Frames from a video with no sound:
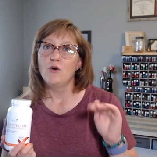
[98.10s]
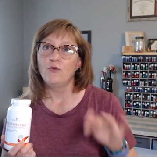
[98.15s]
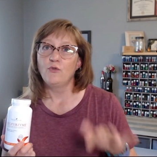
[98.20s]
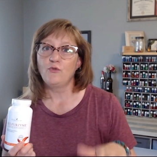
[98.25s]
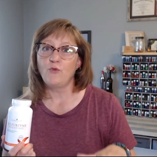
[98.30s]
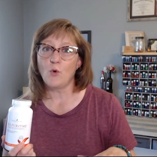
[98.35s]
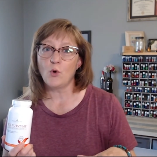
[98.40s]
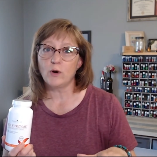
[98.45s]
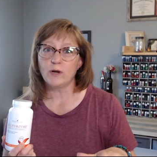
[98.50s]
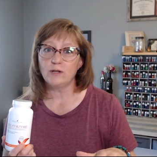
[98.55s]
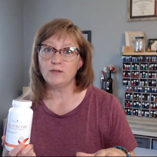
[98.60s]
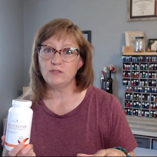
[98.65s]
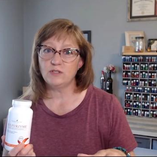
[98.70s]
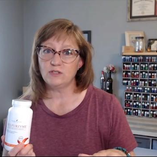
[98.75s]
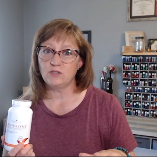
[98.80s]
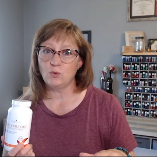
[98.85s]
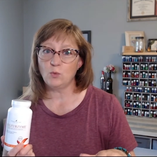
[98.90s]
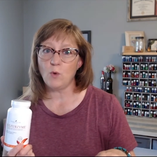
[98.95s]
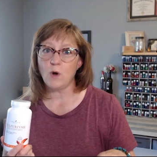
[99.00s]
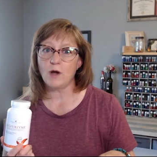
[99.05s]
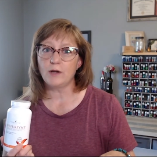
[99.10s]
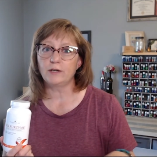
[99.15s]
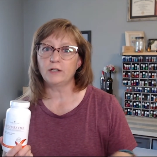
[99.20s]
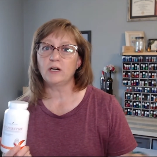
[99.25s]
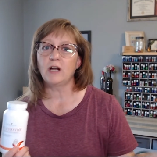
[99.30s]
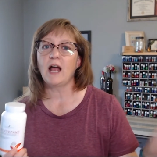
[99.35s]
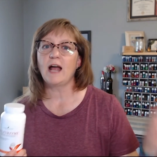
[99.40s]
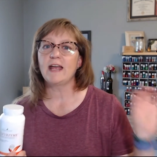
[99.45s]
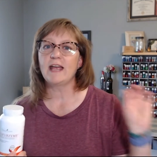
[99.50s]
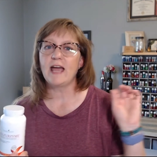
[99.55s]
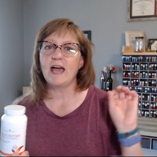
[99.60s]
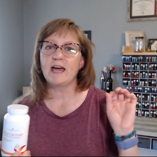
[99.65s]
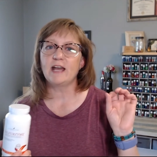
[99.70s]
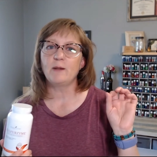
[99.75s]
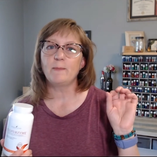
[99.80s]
4 ounces of water, I add